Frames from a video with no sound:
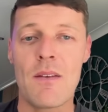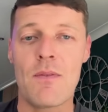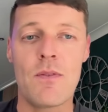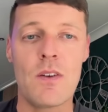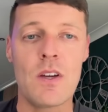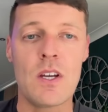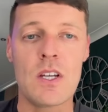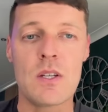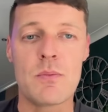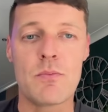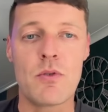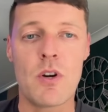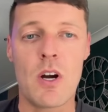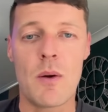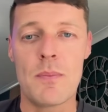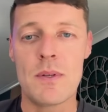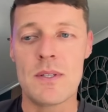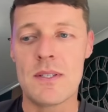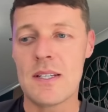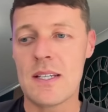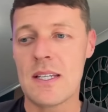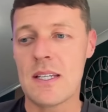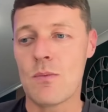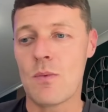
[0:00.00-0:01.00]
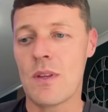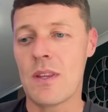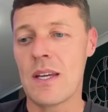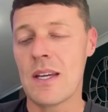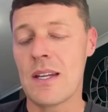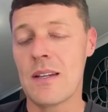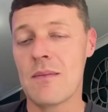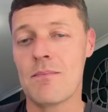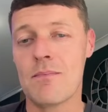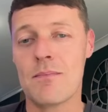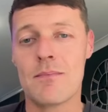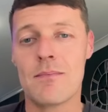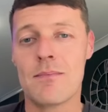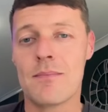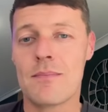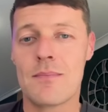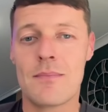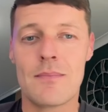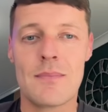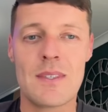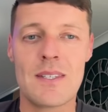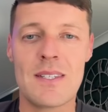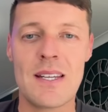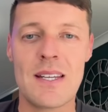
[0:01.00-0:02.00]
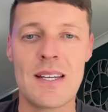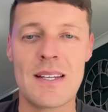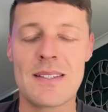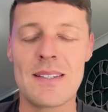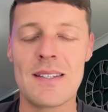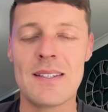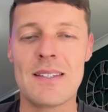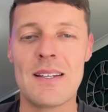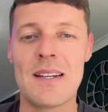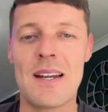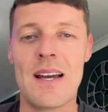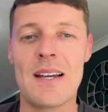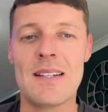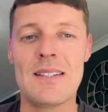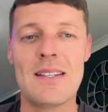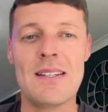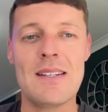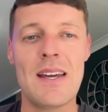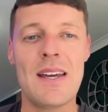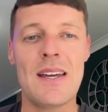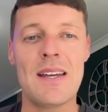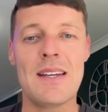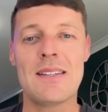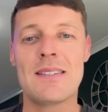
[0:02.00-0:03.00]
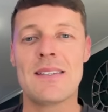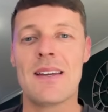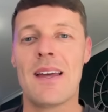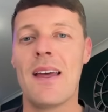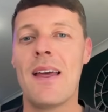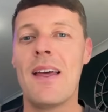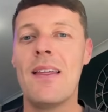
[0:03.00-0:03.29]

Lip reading: first property within 60 to 90 days,